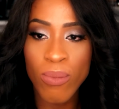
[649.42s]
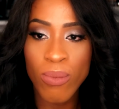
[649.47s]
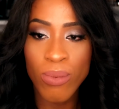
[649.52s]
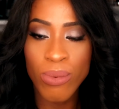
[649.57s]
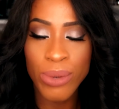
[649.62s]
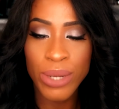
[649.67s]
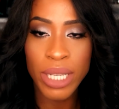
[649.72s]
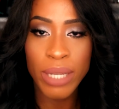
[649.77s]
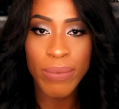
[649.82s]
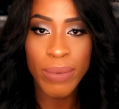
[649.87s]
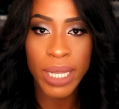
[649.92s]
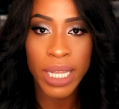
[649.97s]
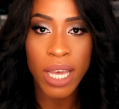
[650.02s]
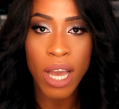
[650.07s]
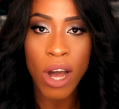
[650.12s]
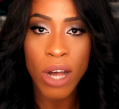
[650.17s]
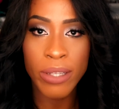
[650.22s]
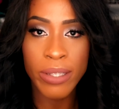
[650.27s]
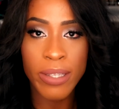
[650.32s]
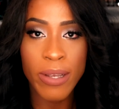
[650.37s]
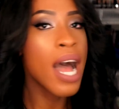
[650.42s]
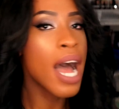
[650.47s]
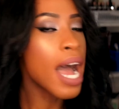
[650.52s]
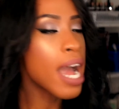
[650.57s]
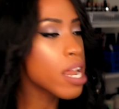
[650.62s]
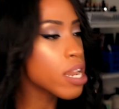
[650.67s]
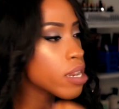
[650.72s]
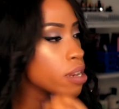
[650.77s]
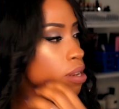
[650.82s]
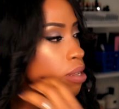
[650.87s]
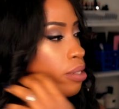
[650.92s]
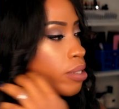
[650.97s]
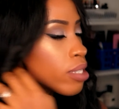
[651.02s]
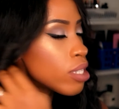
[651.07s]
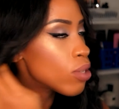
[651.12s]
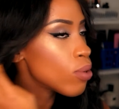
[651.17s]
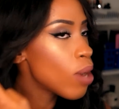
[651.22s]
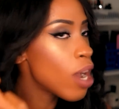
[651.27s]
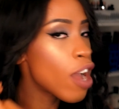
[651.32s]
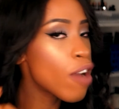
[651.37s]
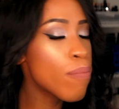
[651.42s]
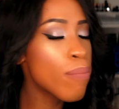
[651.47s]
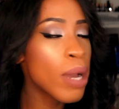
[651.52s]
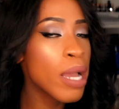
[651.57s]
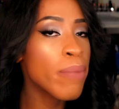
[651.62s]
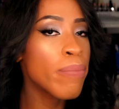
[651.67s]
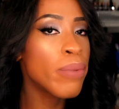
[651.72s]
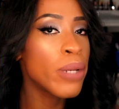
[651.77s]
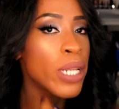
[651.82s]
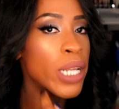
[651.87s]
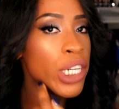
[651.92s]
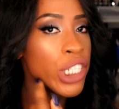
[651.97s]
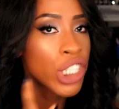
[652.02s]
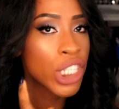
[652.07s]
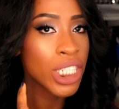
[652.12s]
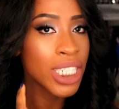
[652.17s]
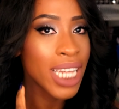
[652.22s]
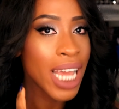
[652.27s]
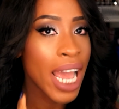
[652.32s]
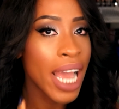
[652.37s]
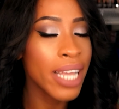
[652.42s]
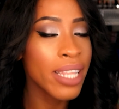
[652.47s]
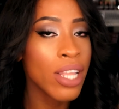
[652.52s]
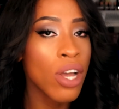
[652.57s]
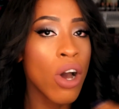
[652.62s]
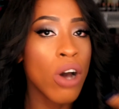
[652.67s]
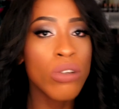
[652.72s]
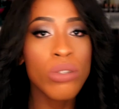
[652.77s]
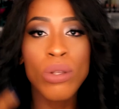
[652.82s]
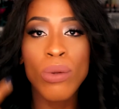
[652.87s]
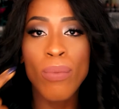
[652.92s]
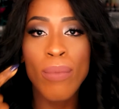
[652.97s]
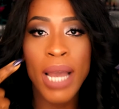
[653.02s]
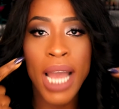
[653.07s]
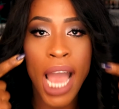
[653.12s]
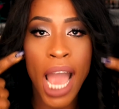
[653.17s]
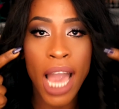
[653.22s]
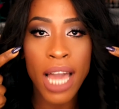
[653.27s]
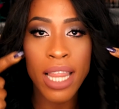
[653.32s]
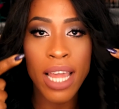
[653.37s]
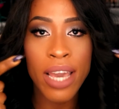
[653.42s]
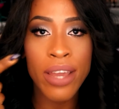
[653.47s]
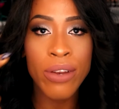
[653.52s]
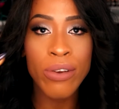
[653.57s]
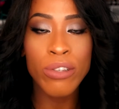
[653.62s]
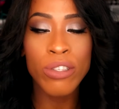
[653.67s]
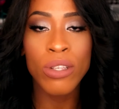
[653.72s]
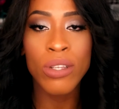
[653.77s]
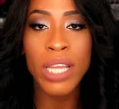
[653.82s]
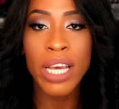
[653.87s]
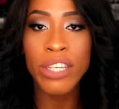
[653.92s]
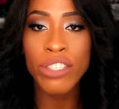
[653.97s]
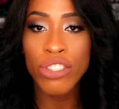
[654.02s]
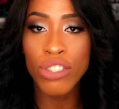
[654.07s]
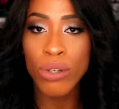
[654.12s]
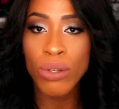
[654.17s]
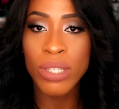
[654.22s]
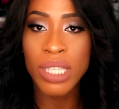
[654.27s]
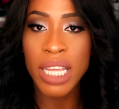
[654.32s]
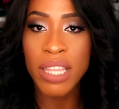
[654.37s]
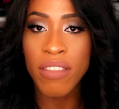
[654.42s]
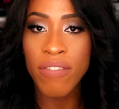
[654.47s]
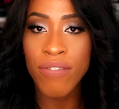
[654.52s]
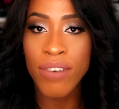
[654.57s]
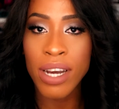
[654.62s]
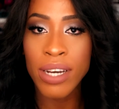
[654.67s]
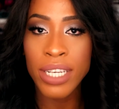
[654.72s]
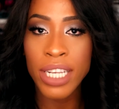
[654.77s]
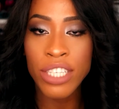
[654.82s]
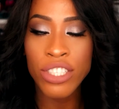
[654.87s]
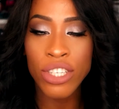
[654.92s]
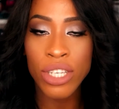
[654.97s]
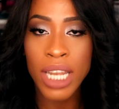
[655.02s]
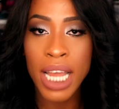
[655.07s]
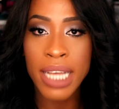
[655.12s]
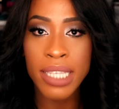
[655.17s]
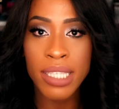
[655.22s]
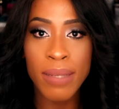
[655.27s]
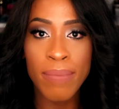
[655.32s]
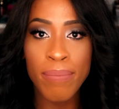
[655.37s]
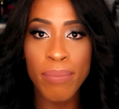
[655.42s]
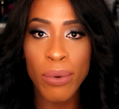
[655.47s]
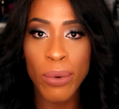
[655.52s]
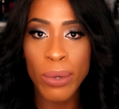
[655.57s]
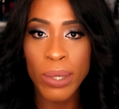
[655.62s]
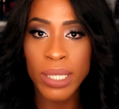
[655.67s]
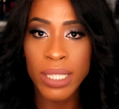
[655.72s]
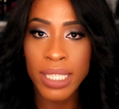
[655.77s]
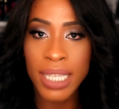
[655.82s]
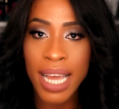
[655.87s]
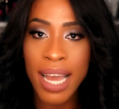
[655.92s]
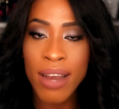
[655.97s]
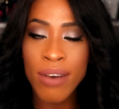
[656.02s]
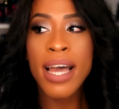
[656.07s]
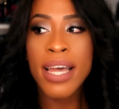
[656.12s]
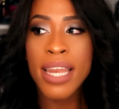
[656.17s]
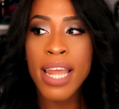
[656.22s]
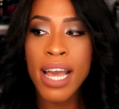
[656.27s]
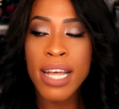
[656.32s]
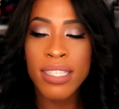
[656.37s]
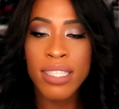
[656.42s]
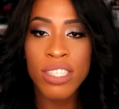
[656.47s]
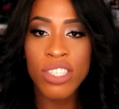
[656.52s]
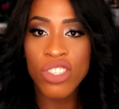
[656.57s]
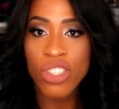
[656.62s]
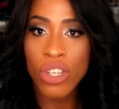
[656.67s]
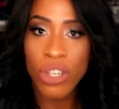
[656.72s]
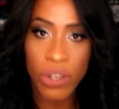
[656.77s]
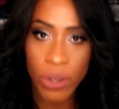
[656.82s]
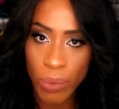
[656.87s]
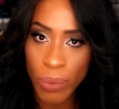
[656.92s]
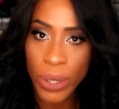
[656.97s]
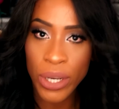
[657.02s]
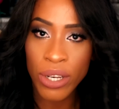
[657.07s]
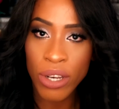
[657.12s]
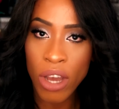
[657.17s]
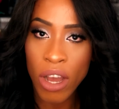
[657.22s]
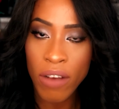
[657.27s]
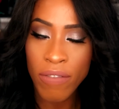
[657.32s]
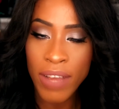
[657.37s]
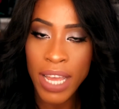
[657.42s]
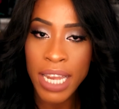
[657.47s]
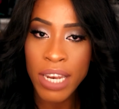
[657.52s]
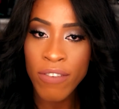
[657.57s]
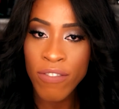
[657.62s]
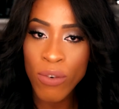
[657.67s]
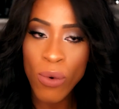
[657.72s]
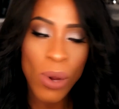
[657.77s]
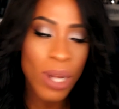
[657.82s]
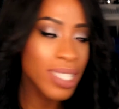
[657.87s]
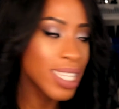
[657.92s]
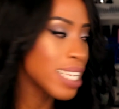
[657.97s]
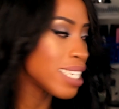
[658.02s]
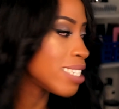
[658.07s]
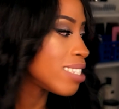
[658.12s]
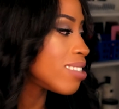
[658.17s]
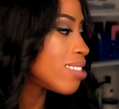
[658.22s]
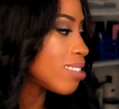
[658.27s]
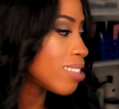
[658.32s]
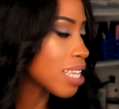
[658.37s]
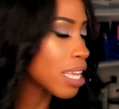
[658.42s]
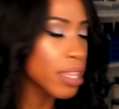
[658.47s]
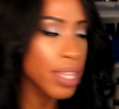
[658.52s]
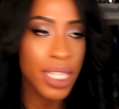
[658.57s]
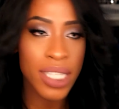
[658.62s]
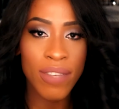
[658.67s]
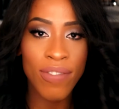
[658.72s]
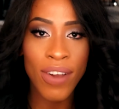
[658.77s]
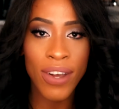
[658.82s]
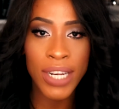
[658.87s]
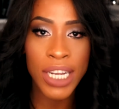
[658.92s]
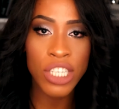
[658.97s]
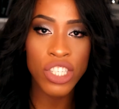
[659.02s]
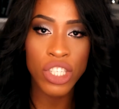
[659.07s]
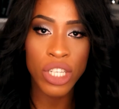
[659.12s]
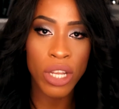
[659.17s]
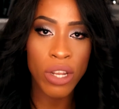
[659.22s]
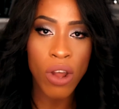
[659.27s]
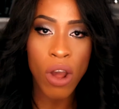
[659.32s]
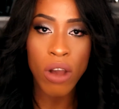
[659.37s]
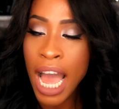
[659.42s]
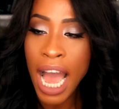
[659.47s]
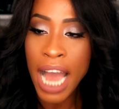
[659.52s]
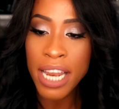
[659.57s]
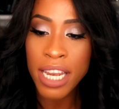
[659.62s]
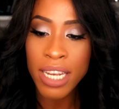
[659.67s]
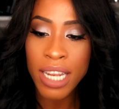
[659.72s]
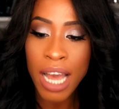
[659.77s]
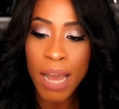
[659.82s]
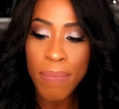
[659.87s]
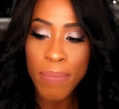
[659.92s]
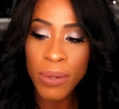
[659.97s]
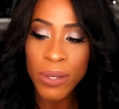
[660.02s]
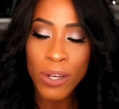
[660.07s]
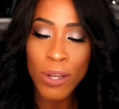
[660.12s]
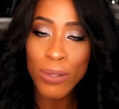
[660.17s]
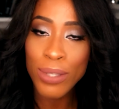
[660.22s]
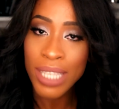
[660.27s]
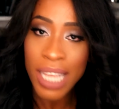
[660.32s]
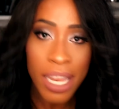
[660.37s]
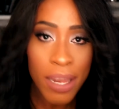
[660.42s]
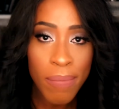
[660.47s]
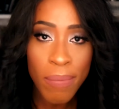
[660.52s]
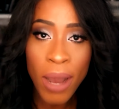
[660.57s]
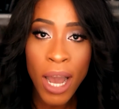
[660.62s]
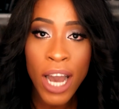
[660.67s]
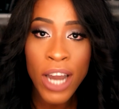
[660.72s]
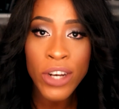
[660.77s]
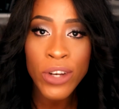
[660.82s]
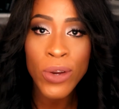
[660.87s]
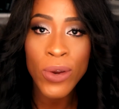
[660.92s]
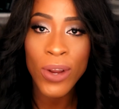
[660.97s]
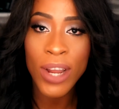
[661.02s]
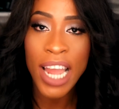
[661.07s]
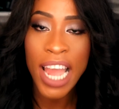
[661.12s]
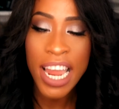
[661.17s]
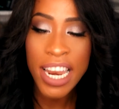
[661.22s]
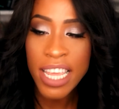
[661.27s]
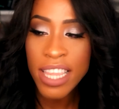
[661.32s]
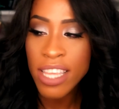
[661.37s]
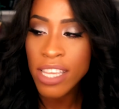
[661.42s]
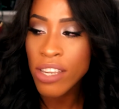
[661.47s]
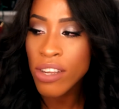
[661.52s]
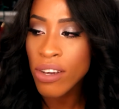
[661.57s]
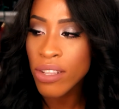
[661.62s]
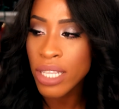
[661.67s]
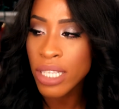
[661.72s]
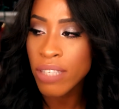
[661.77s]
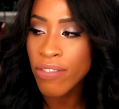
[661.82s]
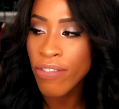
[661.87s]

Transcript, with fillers: really really awesome. I still have my blush intact, also my highlighter, so that shows that the foundation hasn't broken down and hasn't started wearing off. And of course I didn't set this foundation at all. I did not put no setting powder or anything on this